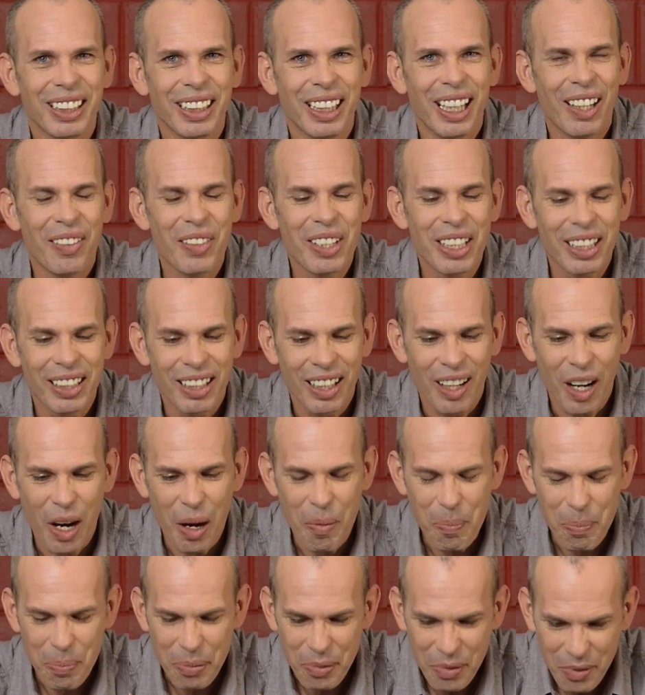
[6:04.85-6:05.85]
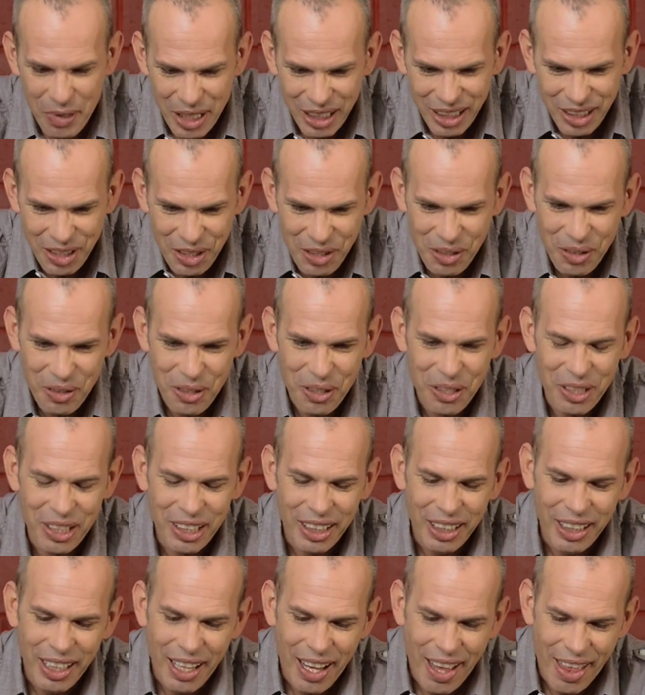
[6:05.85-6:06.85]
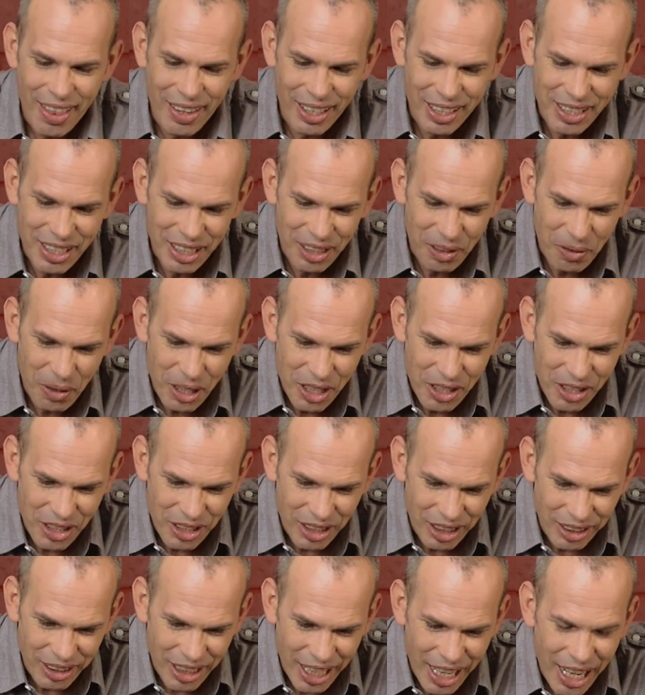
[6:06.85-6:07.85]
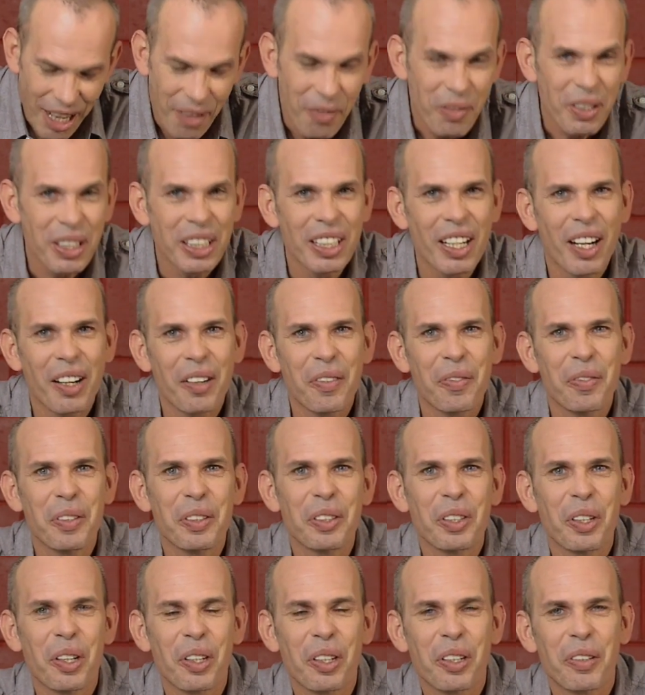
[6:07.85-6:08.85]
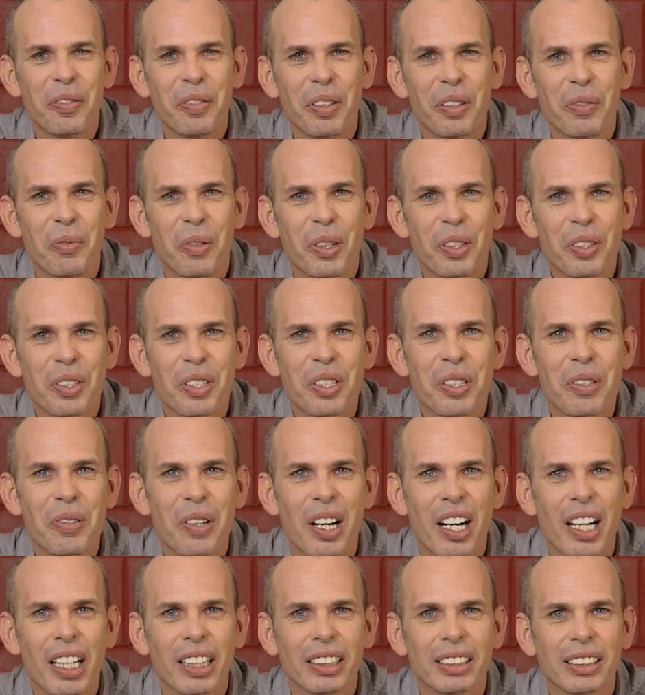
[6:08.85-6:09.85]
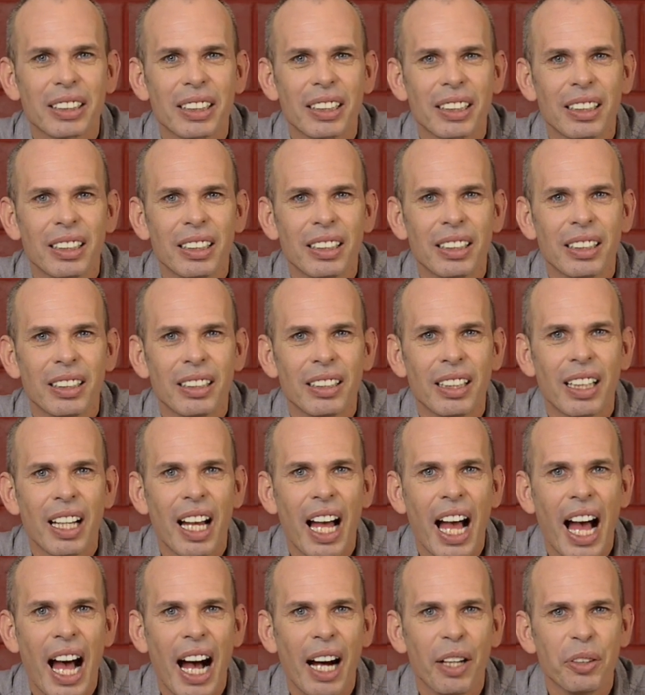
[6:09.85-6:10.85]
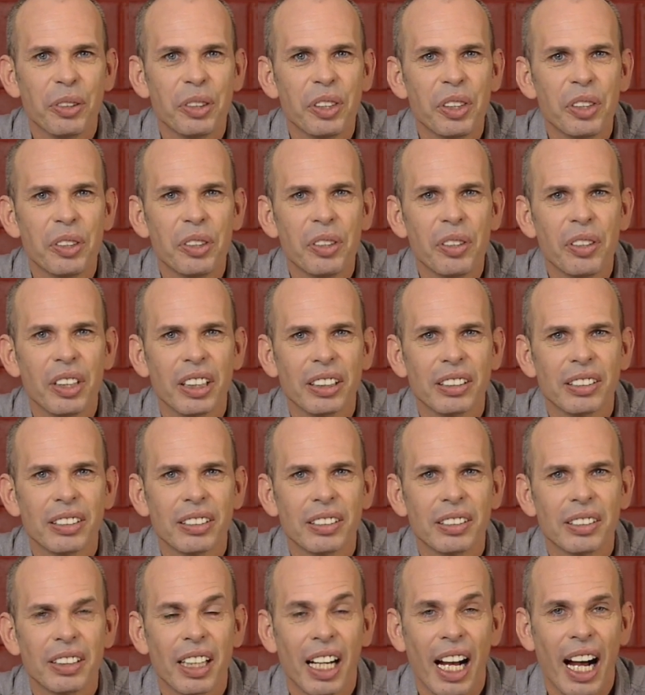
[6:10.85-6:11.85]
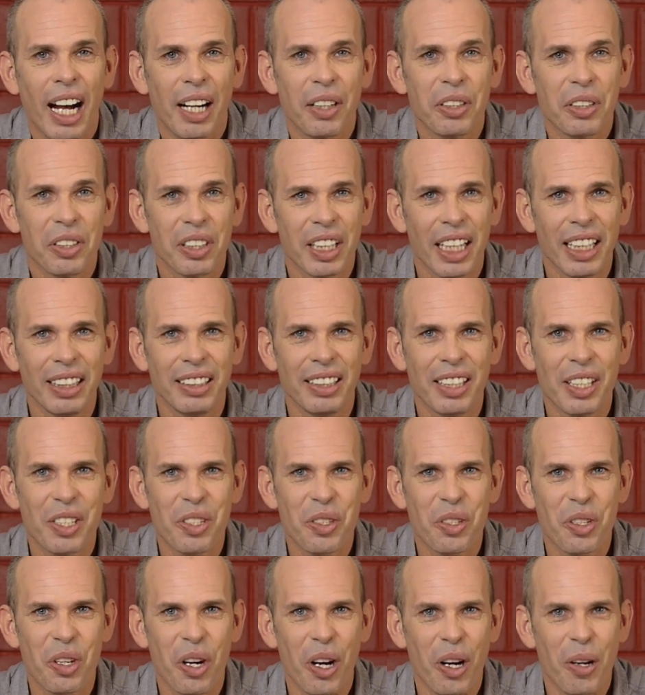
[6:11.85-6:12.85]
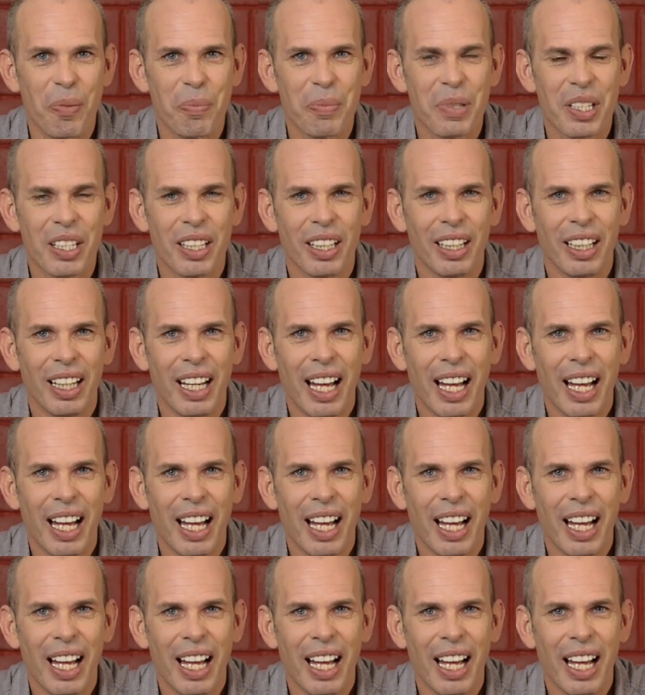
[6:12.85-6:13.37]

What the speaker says: I mean, I'm pretty sure that's a question that every young photographer wants to ask. How do you do it? How do you get these jobs?